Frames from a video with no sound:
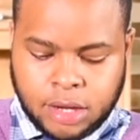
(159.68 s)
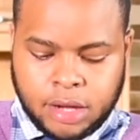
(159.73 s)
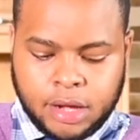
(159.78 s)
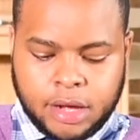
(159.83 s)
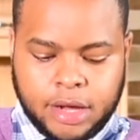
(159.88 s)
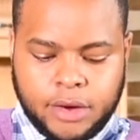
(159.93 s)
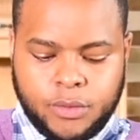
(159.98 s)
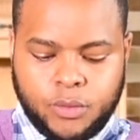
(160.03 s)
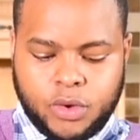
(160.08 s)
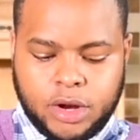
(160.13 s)

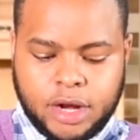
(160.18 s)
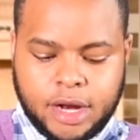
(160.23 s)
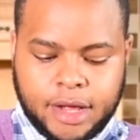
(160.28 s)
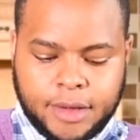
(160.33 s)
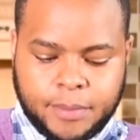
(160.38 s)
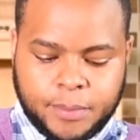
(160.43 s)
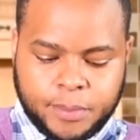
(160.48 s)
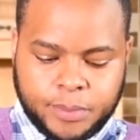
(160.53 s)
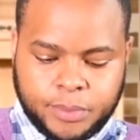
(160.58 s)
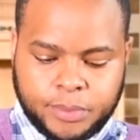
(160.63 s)
And
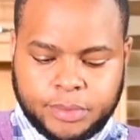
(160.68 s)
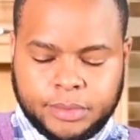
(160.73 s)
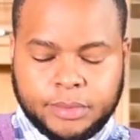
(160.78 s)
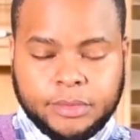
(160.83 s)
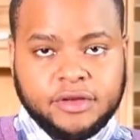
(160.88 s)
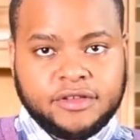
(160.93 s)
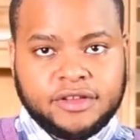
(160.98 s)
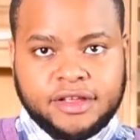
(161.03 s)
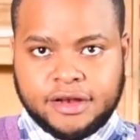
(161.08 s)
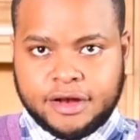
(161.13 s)
voila, the
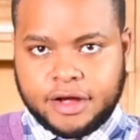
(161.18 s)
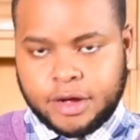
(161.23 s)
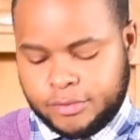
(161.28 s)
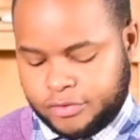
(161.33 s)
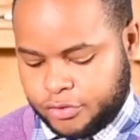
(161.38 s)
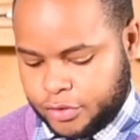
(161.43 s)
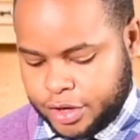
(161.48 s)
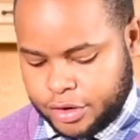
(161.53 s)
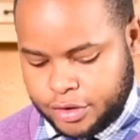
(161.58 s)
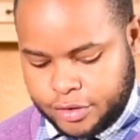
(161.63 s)
skin comes
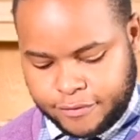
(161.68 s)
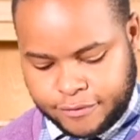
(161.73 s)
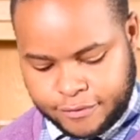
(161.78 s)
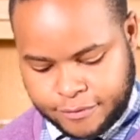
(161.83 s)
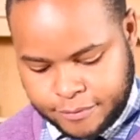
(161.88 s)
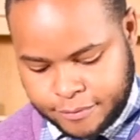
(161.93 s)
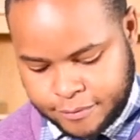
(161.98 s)
right off.